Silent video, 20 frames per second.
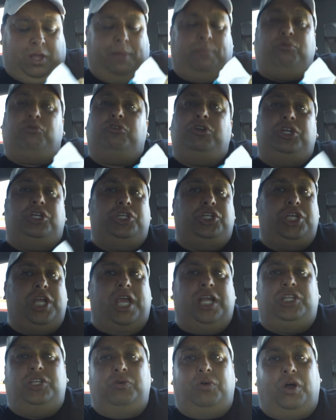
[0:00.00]
I
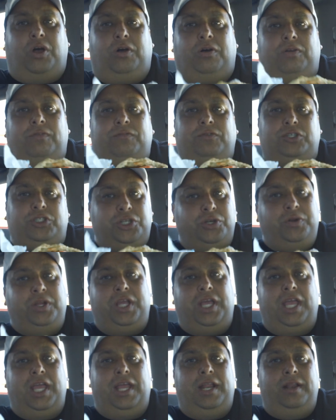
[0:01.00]
appreciate you all for
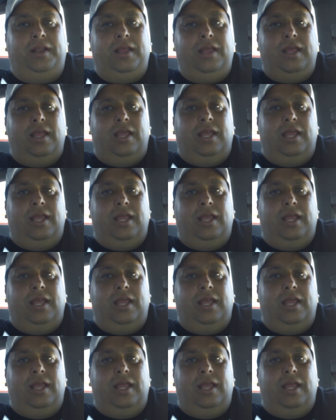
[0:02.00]
tuning in.